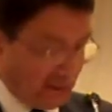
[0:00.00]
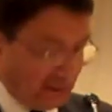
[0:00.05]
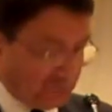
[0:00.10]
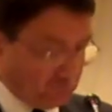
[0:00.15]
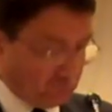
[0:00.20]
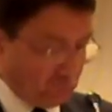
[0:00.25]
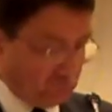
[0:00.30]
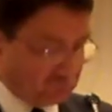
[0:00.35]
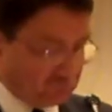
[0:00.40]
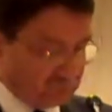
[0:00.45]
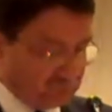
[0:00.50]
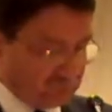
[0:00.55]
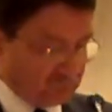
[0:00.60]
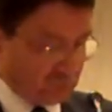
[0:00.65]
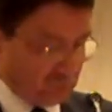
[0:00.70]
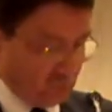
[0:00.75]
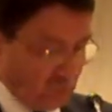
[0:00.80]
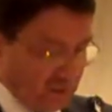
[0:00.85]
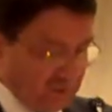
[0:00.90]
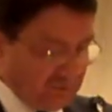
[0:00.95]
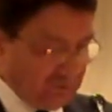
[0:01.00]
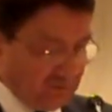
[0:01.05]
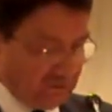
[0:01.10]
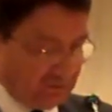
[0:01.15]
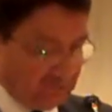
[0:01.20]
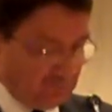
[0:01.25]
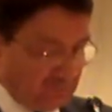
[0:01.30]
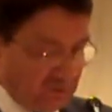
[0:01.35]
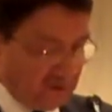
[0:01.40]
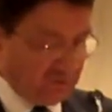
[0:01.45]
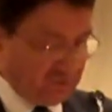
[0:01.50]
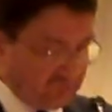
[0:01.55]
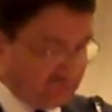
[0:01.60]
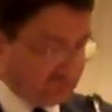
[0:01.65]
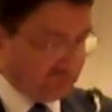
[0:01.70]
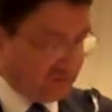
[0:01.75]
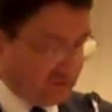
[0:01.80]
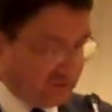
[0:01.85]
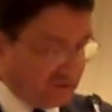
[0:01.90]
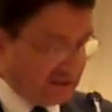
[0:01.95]
I quote, one that
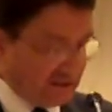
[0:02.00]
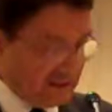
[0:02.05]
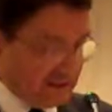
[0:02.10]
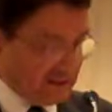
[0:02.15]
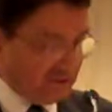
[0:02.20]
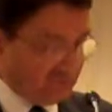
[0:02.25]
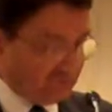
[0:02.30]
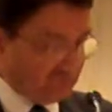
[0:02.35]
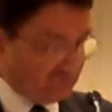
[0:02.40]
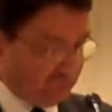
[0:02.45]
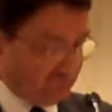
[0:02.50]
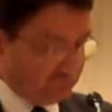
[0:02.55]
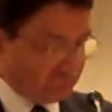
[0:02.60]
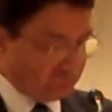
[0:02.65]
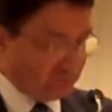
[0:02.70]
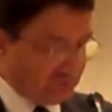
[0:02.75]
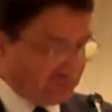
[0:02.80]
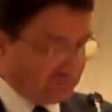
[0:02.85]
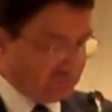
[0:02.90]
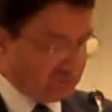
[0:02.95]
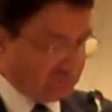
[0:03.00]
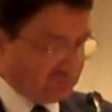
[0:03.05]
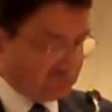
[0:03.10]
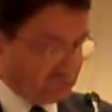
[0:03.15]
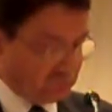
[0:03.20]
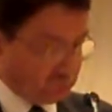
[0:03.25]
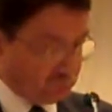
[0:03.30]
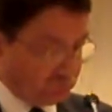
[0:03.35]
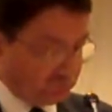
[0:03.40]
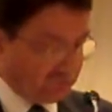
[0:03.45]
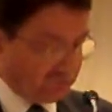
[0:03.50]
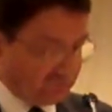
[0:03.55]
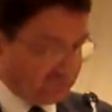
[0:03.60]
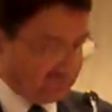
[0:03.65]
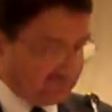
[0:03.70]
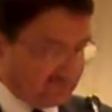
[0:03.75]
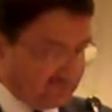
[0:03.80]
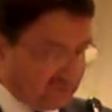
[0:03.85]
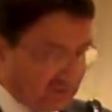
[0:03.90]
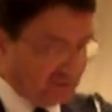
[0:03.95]
meets the needs of present
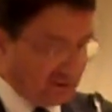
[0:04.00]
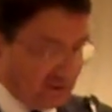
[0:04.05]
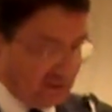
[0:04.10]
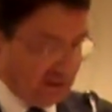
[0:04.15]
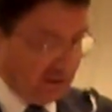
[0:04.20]
tourists